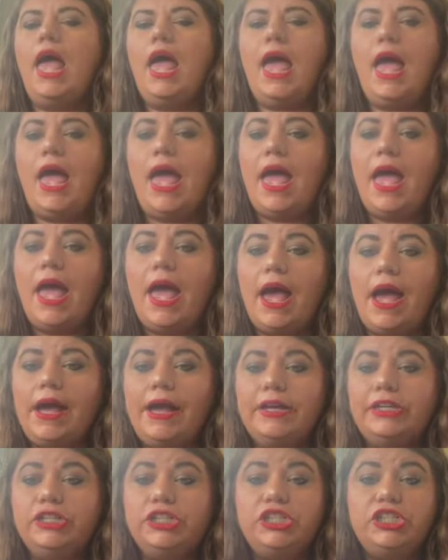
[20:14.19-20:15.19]

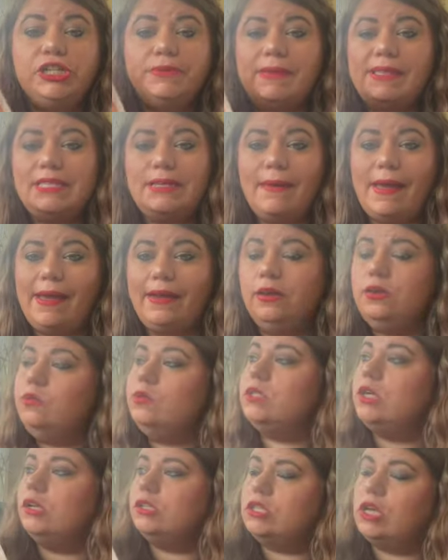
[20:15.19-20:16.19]
and she meets a man who's
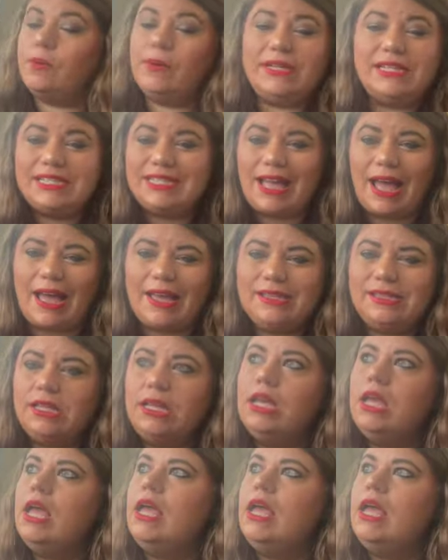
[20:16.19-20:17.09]
also in disguise,